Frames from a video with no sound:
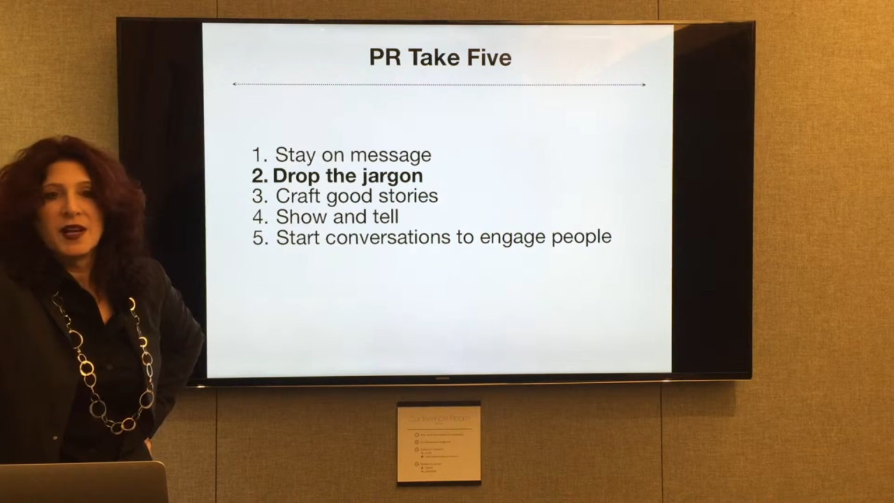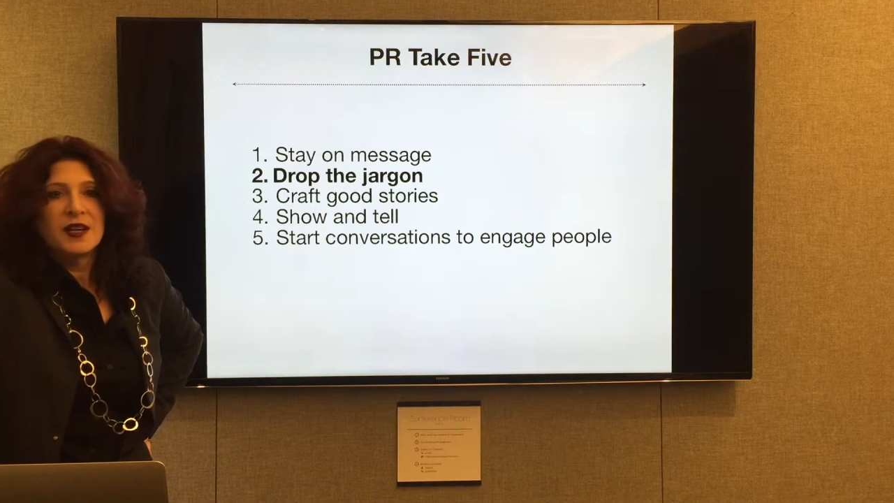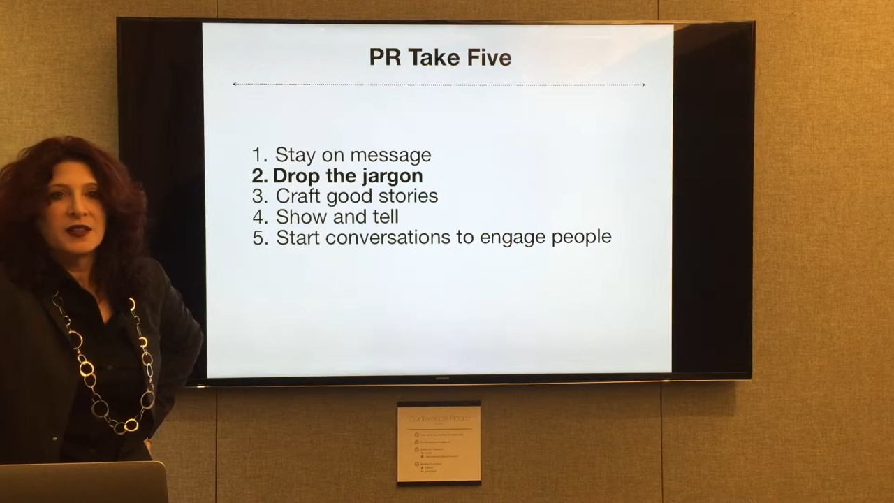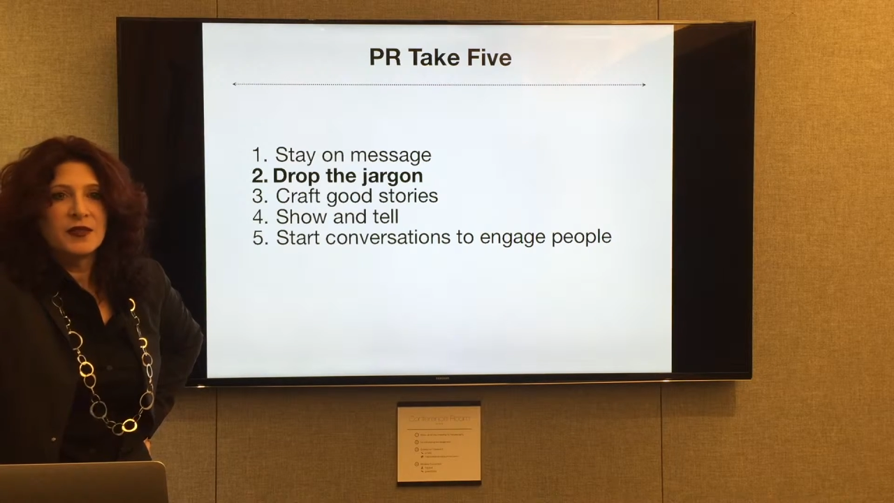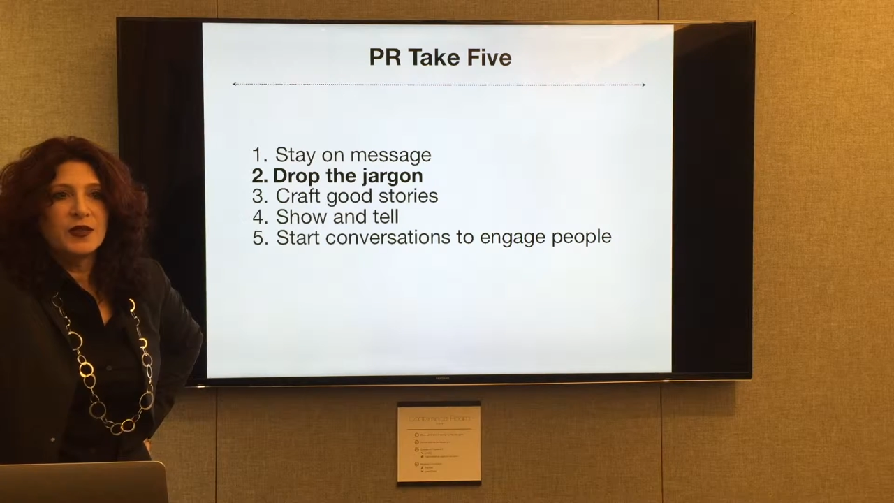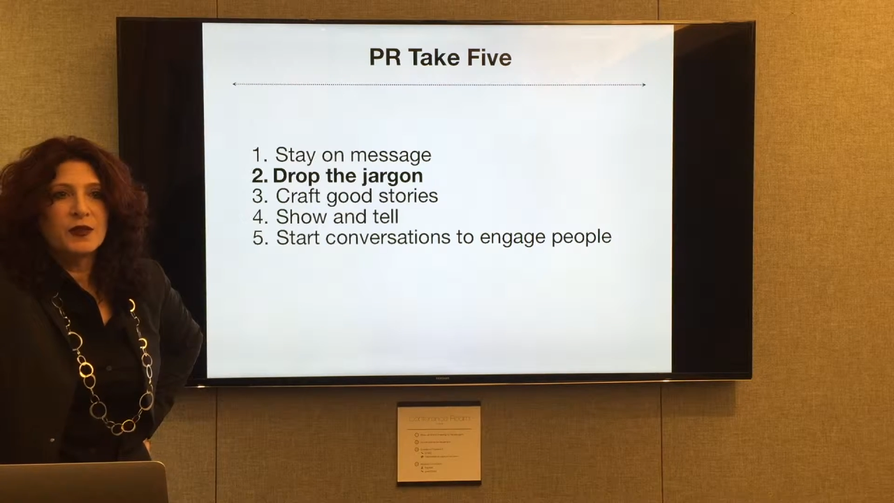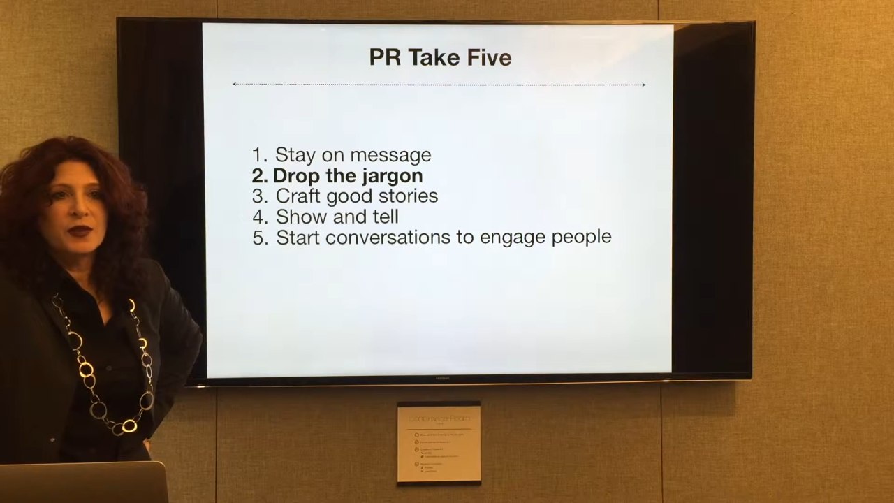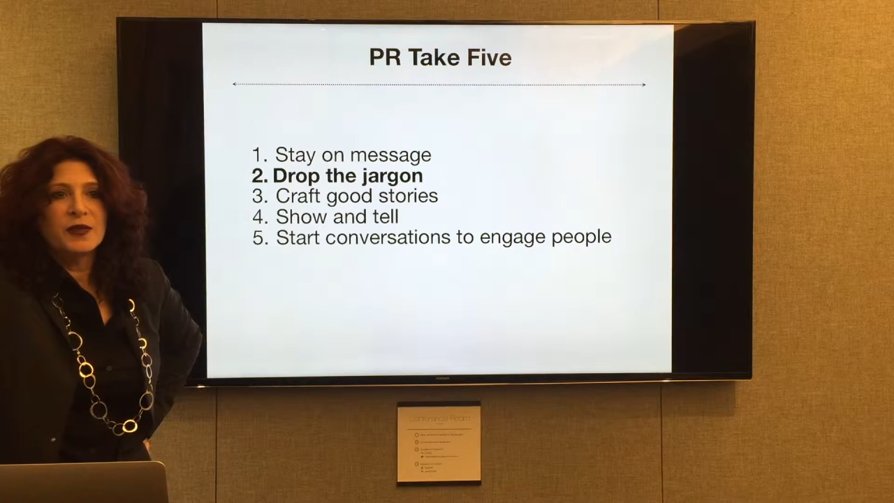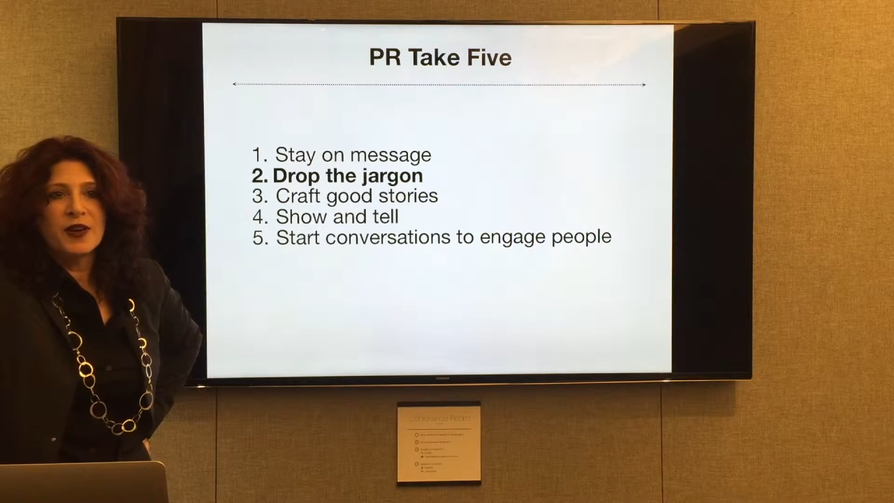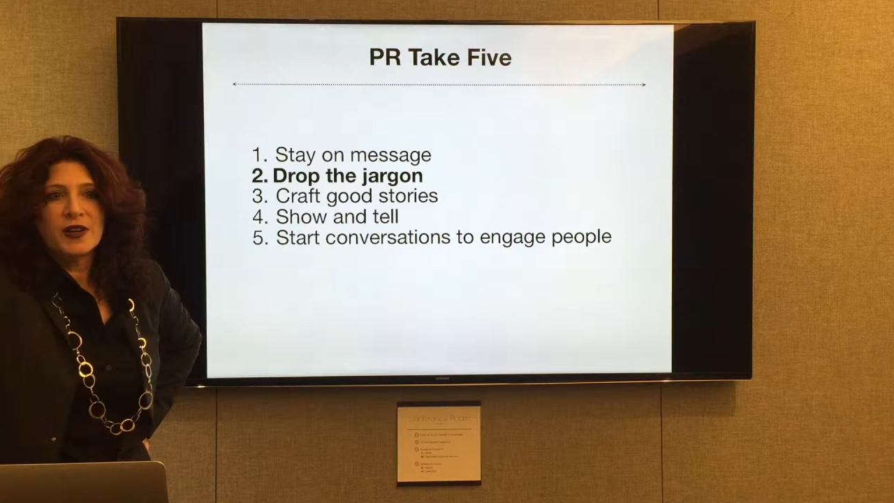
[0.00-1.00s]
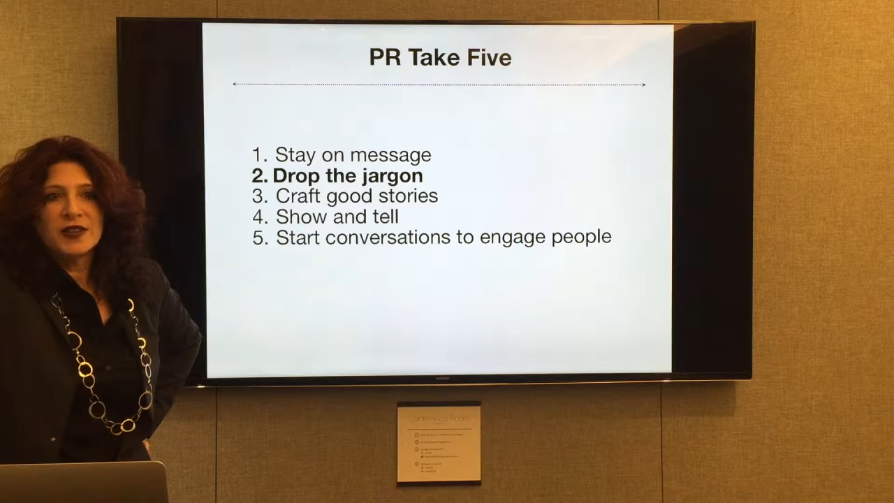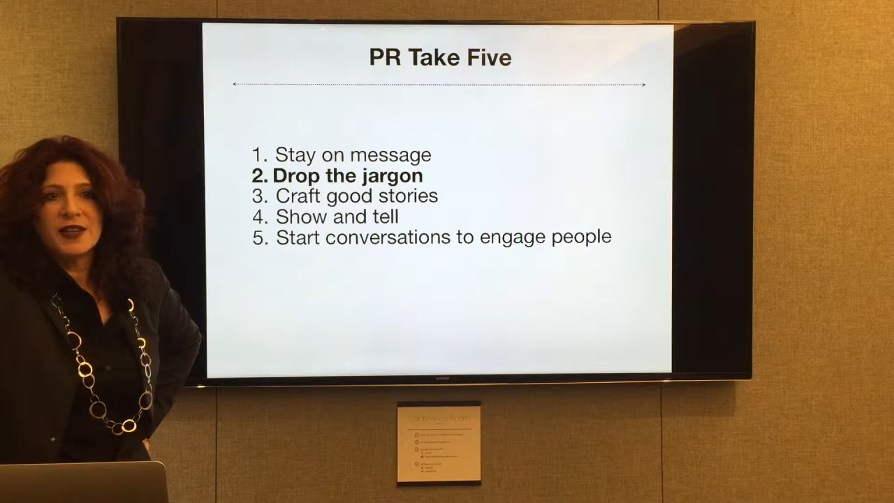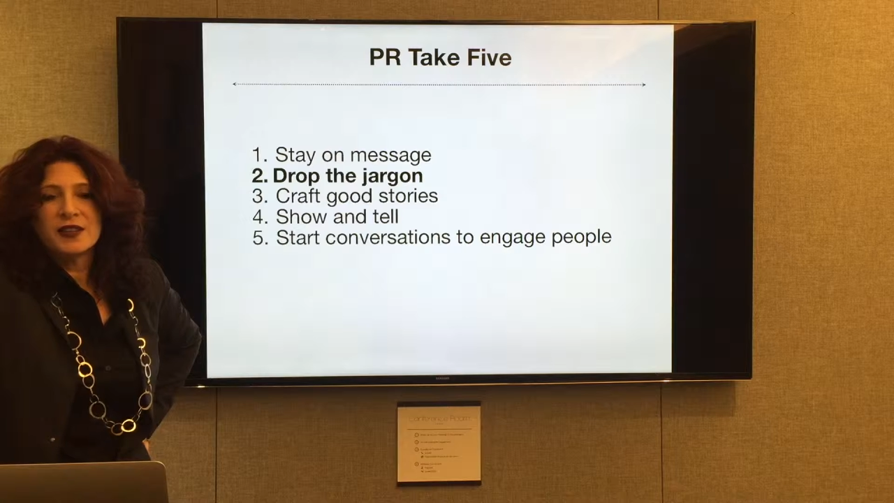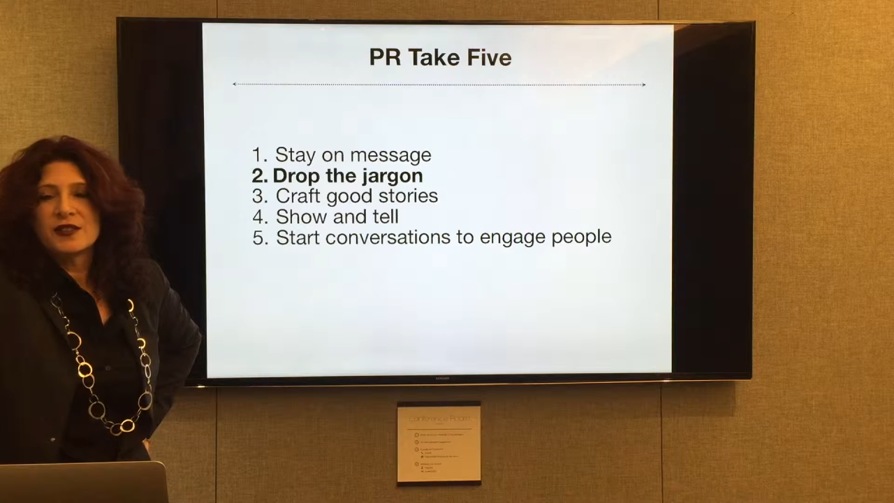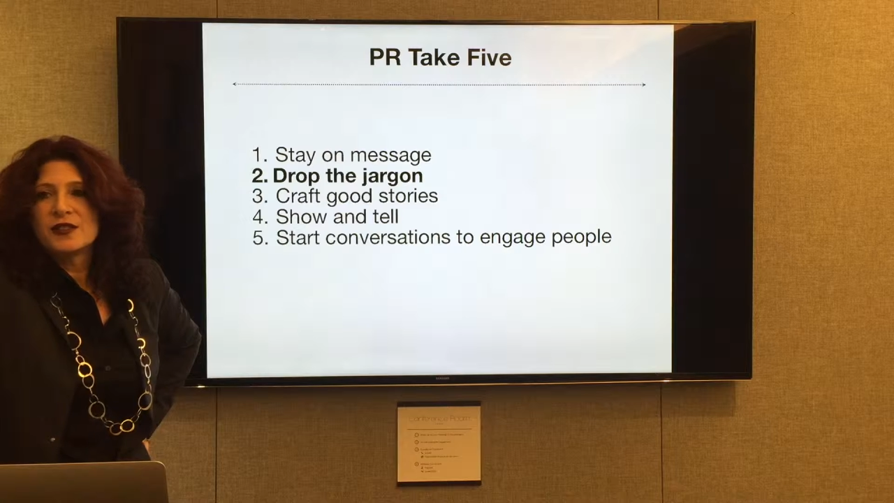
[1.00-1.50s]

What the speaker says: Because if you work for architects,